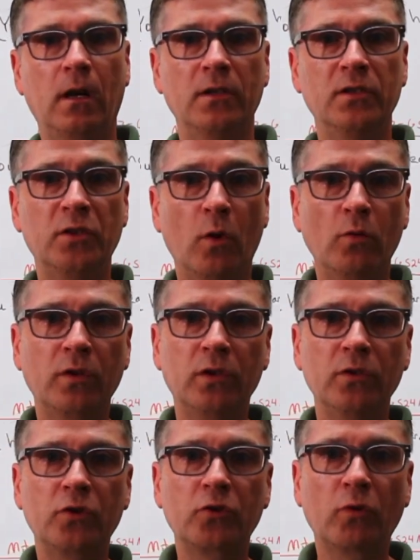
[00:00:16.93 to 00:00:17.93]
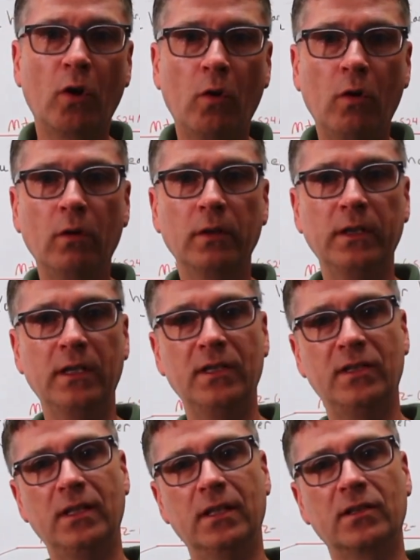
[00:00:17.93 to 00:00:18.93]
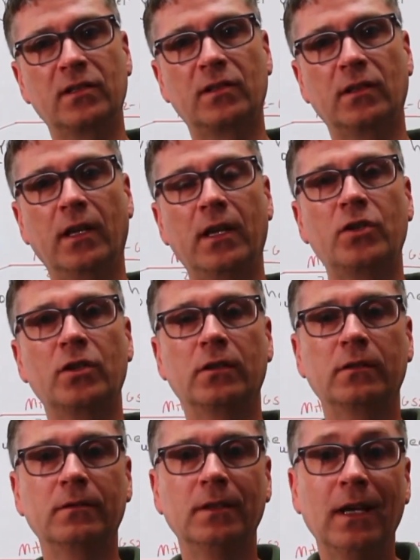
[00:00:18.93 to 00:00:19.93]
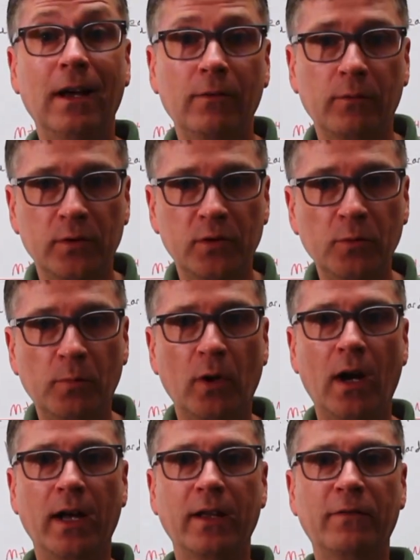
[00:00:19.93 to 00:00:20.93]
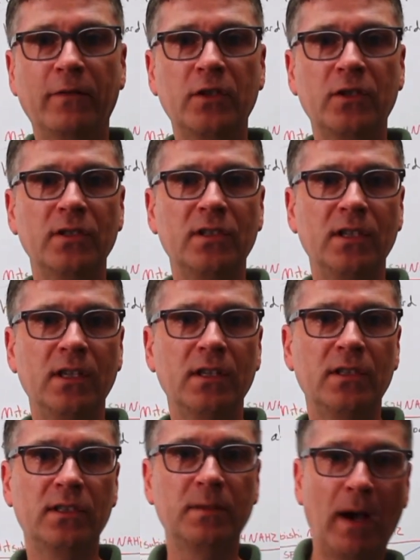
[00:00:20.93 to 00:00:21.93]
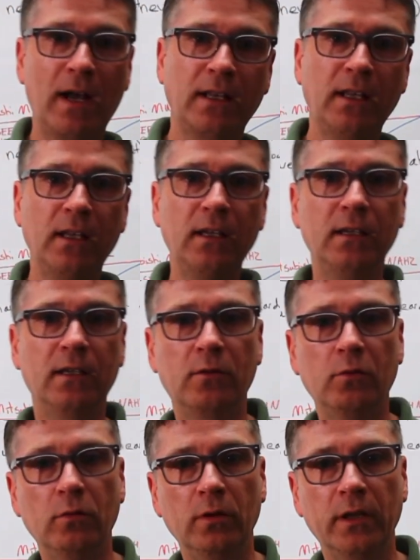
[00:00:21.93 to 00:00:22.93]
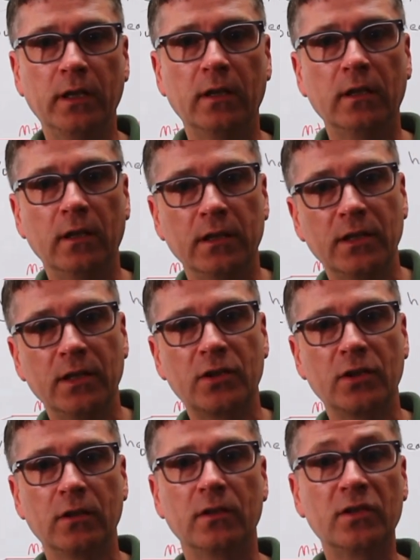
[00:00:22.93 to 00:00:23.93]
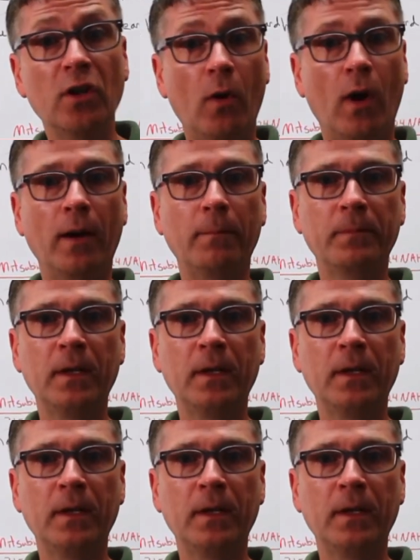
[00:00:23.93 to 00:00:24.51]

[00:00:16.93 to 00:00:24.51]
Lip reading: Zoned control, easy installation, super high efficiencies, spot heating and cooling, and an addition, and so on.